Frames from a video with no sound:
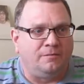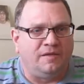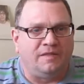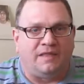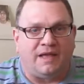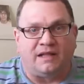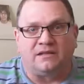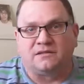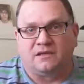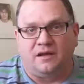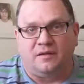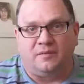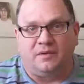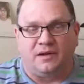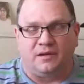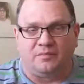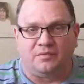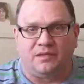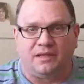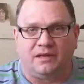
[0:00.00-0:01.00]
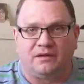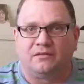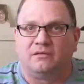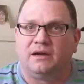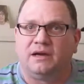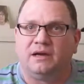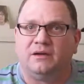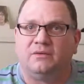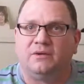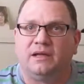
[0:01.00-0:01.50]
And that's coming up like
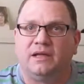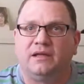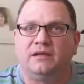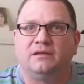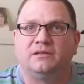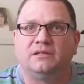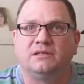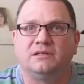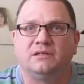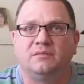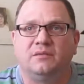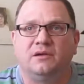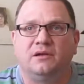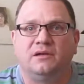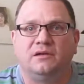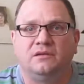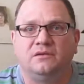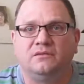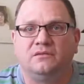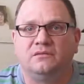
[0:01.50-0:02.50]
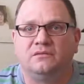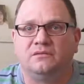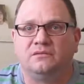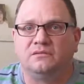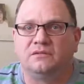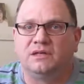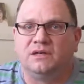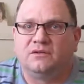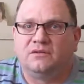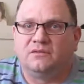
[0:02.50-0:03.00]
right away, just about
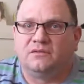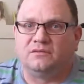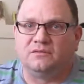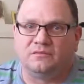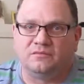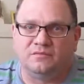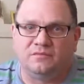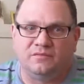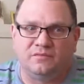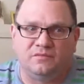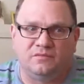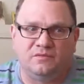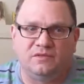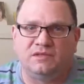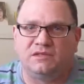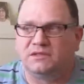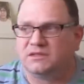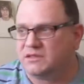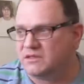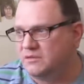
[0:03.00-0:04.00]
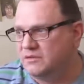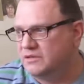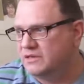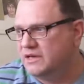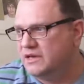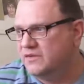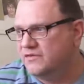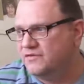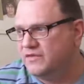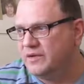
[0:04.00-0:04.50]
it's just about
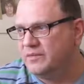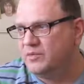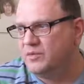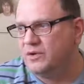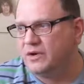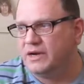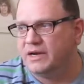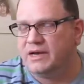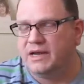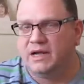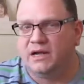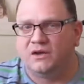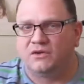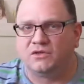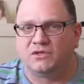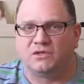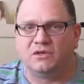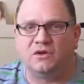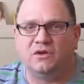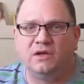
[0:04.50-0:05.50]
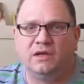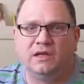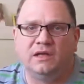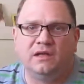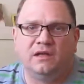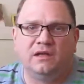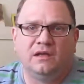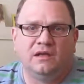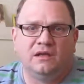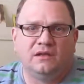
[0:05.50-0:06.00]
the end of February now, so
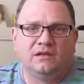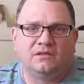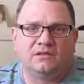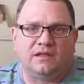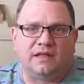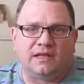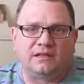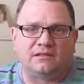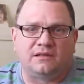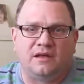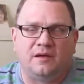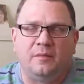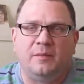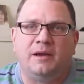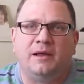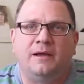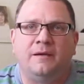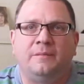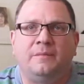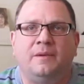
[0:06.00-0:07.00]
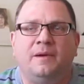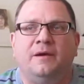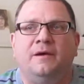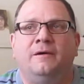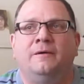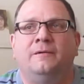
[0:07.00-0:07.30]
that's coming up.